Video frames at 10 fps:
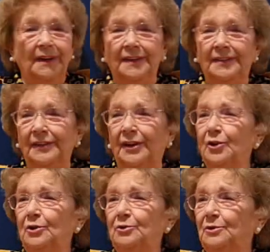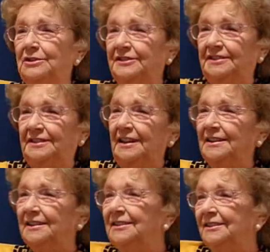and the girl would sit
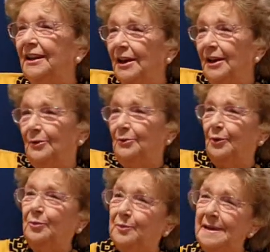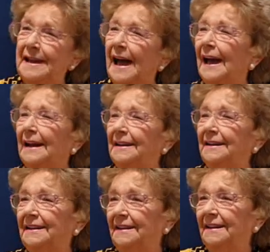and rub my
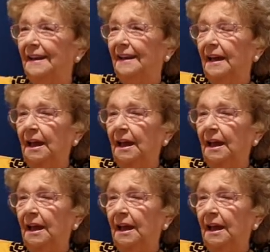hand,